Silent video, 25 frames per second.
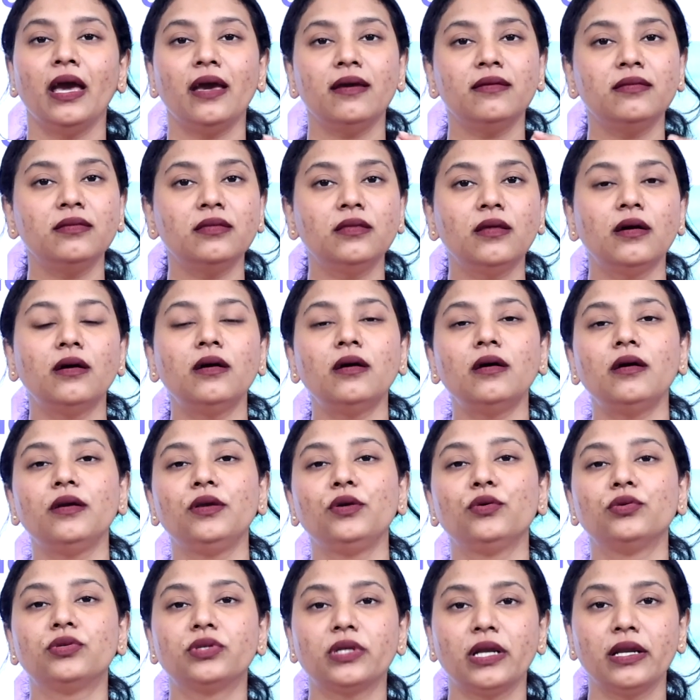in the
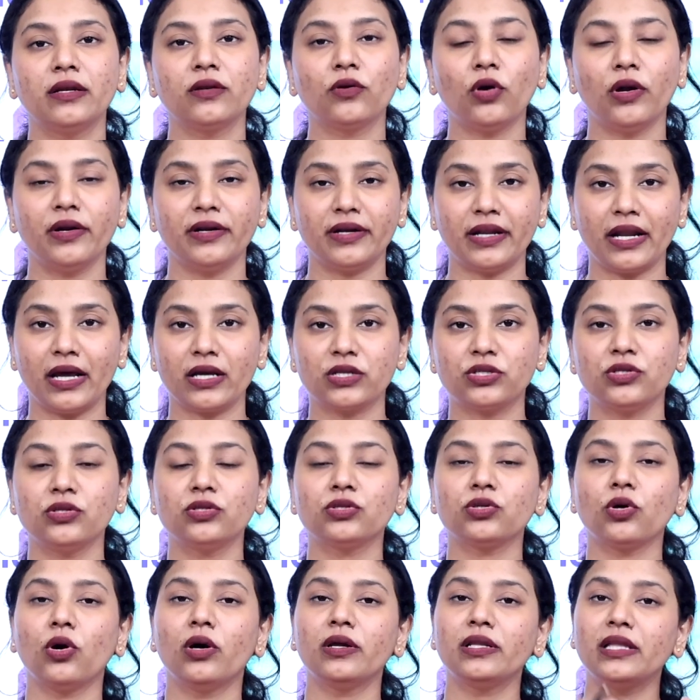uterine
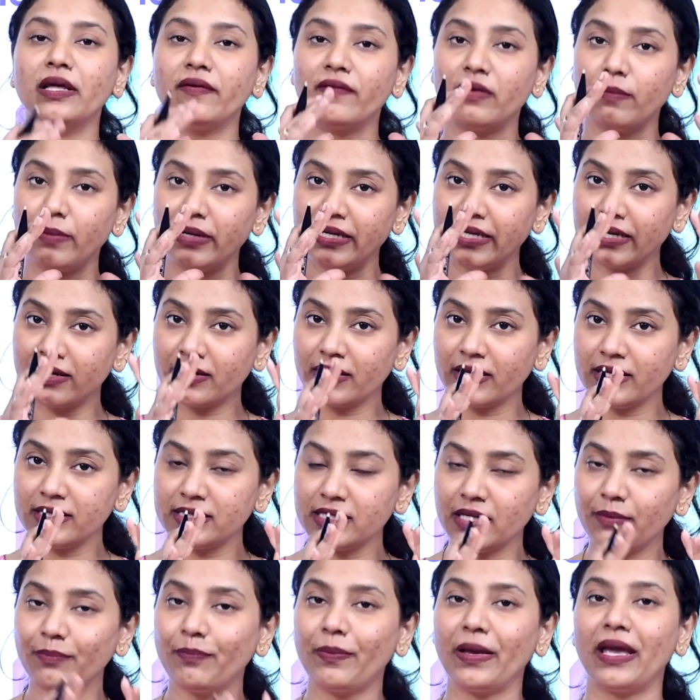contractions, or there will be
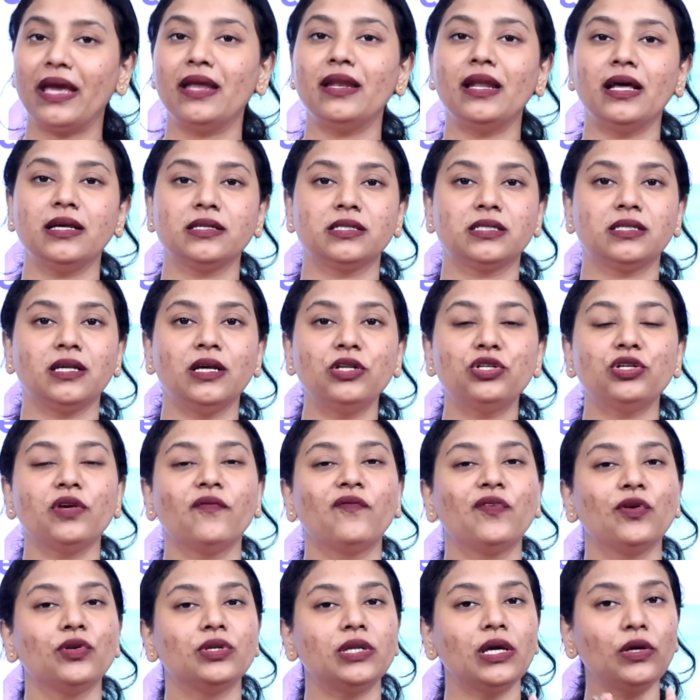decrease in pain as such
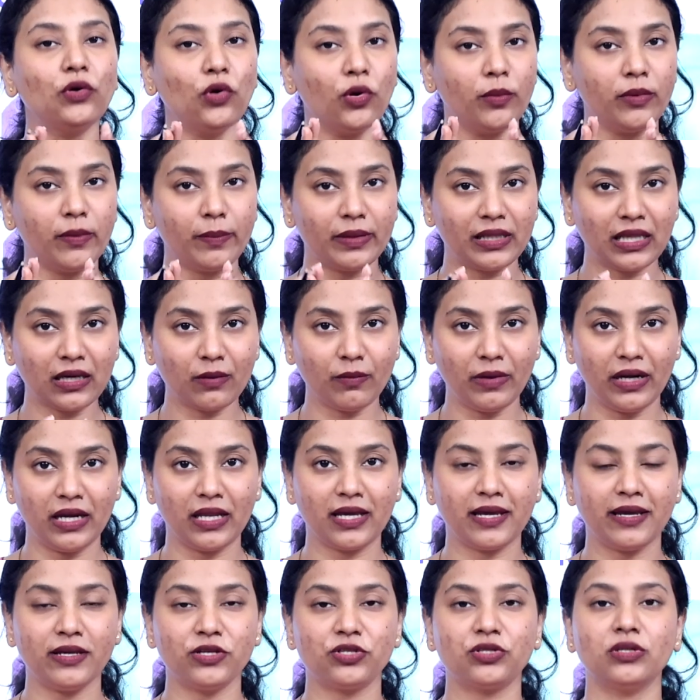if you take homeopathic
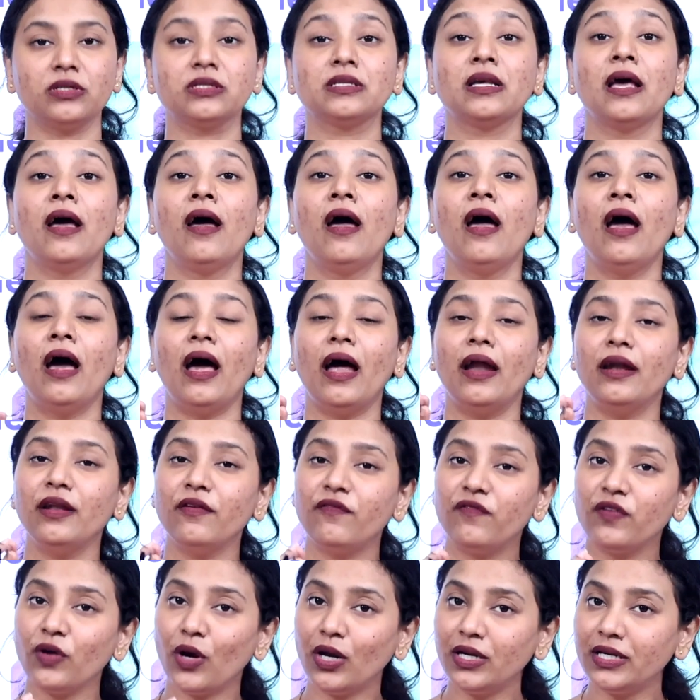medications. And
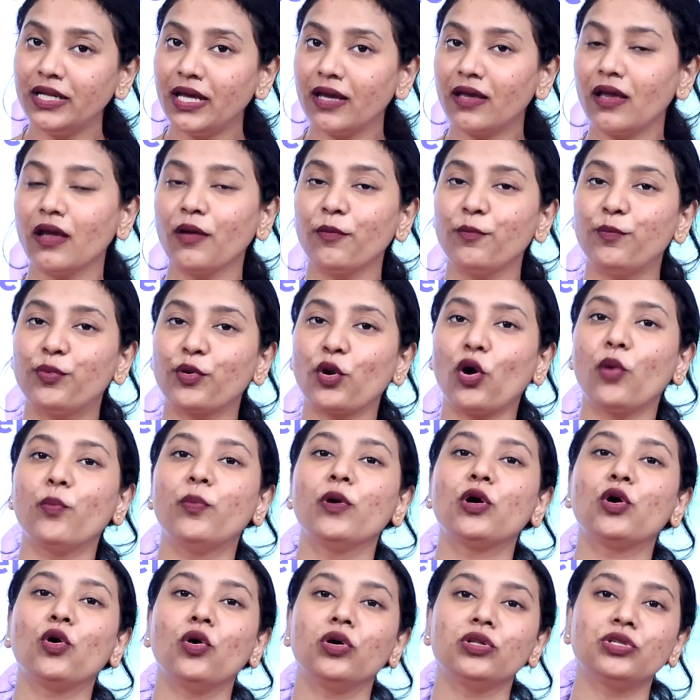if you are taking
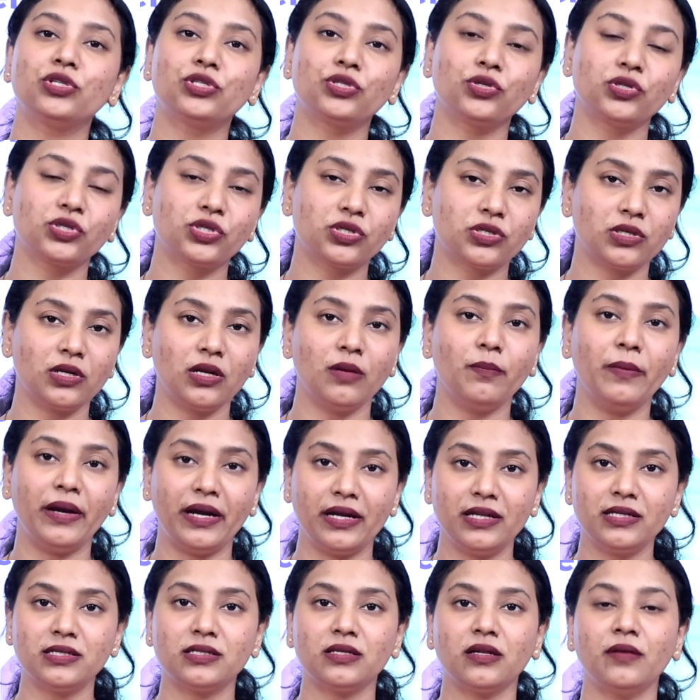proper constitutional
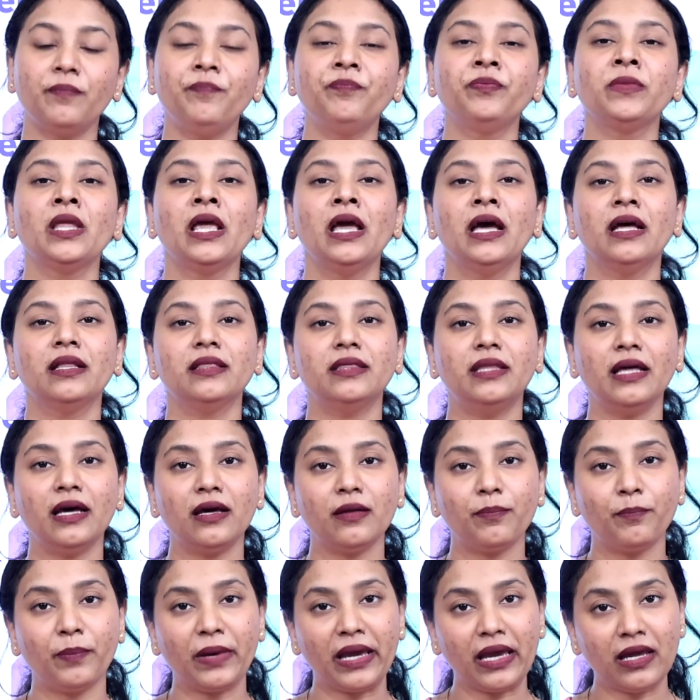medicine,
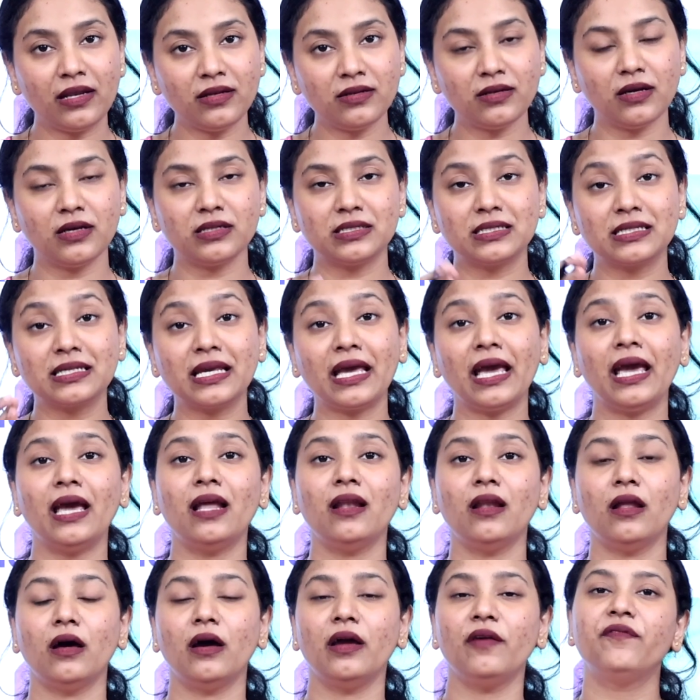the pain
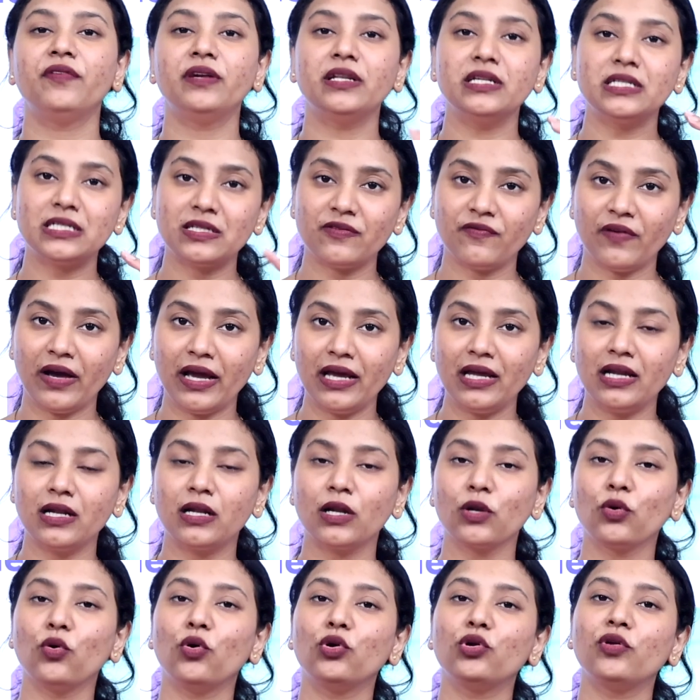scale, if it is 5,
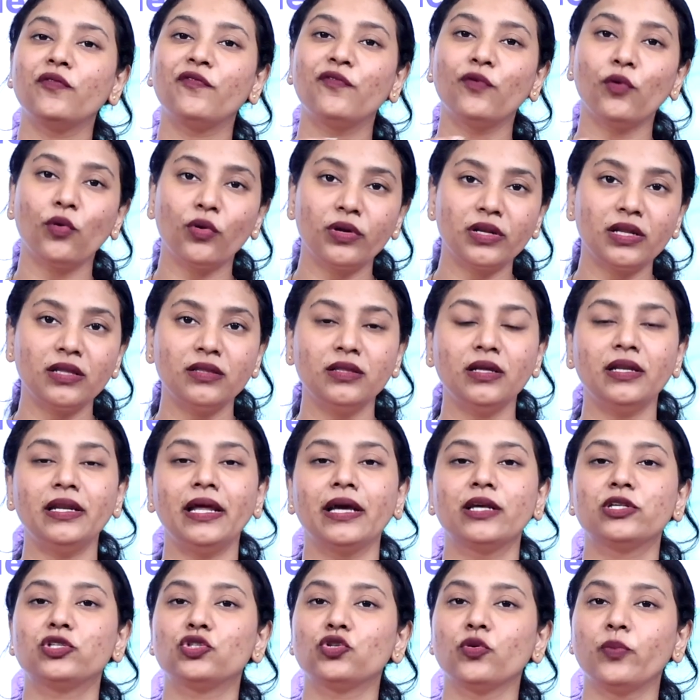it will go to 4 in the
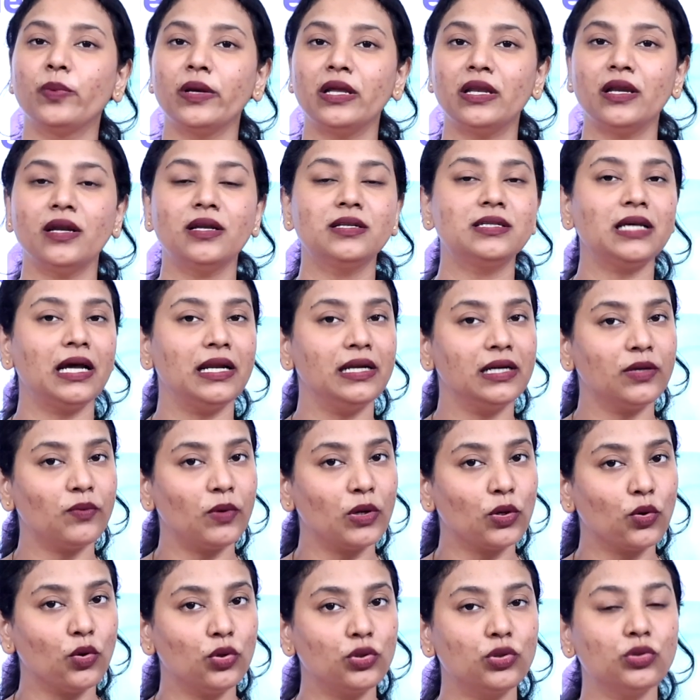next 2 periods, and it
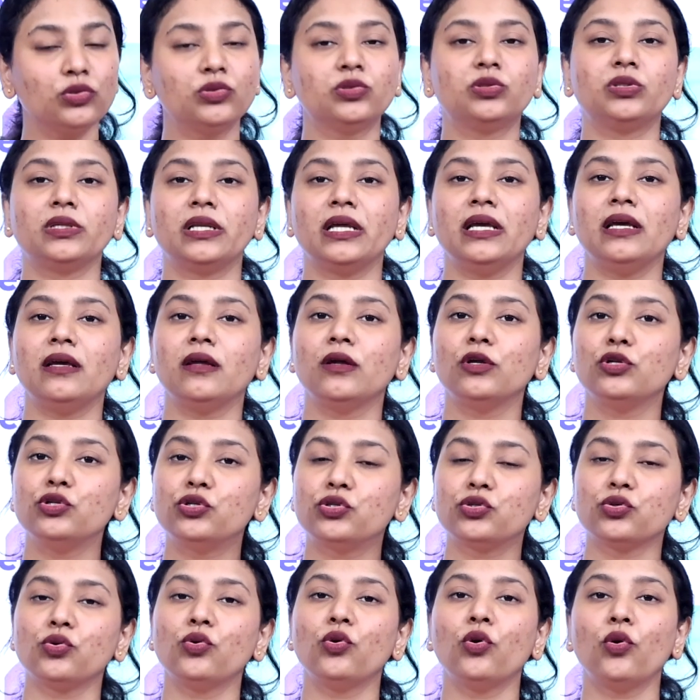will go to 3,
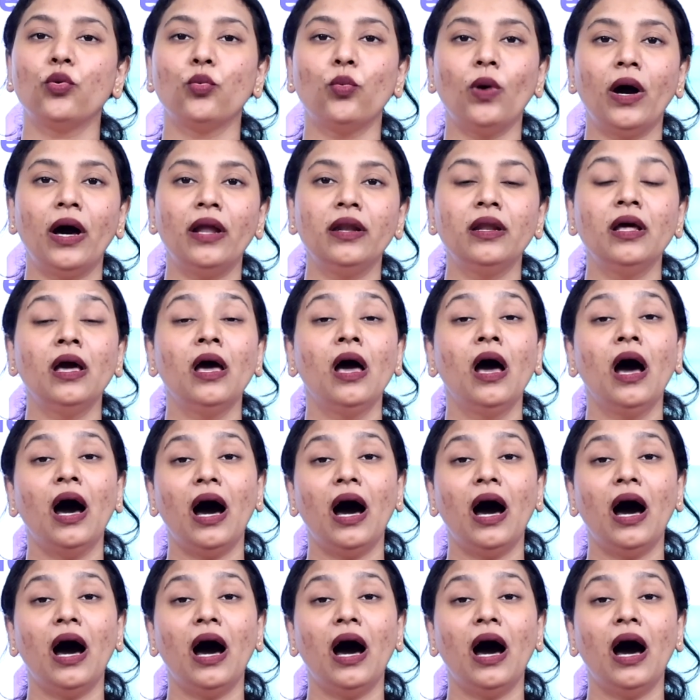2, 1.